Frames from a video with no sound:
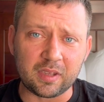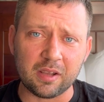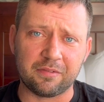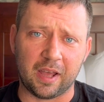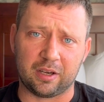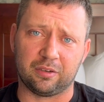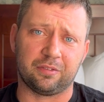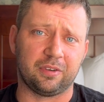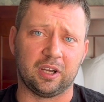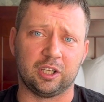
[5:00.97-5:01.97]
fan
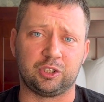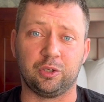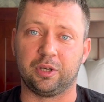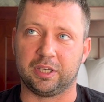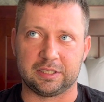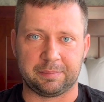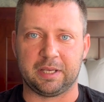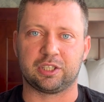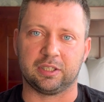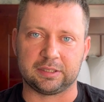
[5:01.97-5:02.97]
of tuning,
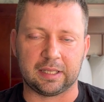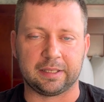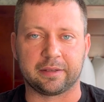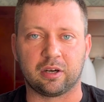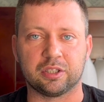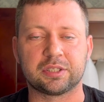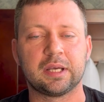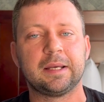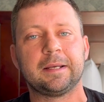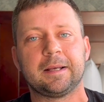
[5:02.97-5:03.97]
especially Italian cars.
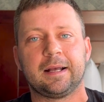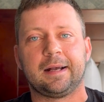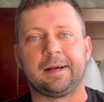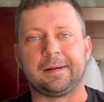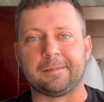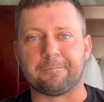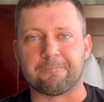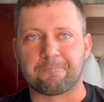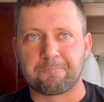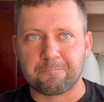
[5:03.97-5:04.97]
Um,
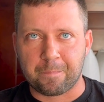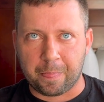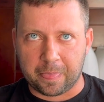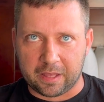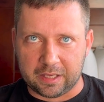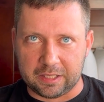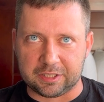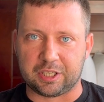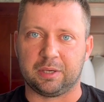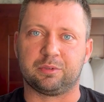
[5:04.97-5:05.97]
in
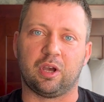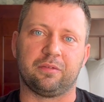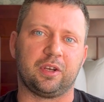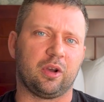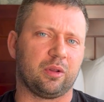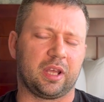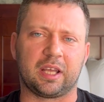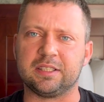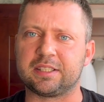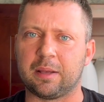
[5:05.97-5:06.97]
terms of like
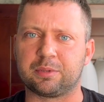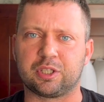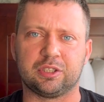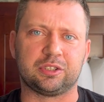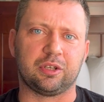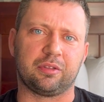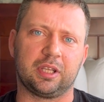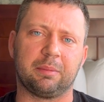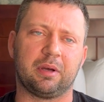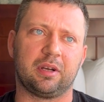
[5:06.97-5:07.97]
consumption, so think
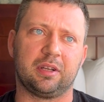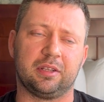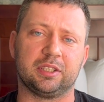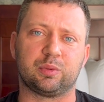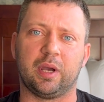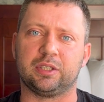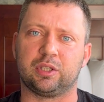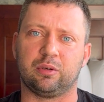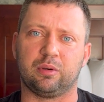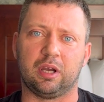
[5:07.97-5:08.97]
about it this way.
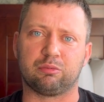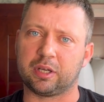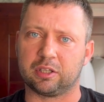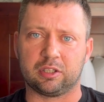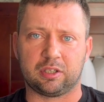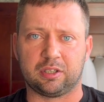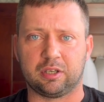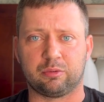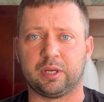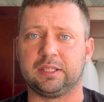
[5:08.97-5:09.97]
So a regular
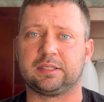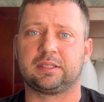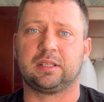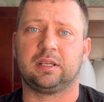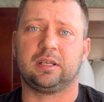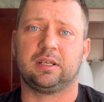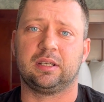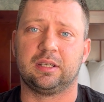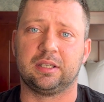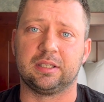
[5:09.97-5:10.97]
race
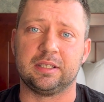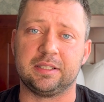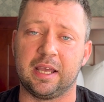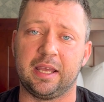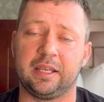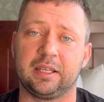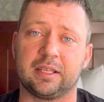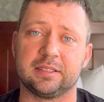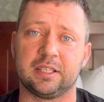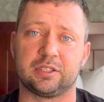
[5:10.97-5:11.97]
day
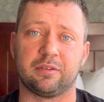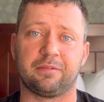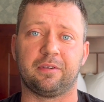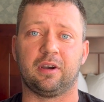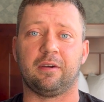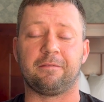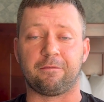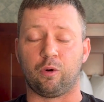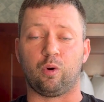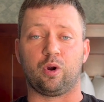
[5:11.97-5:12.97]
consists of
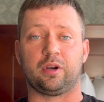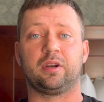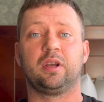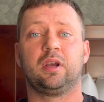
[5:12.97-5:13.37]
four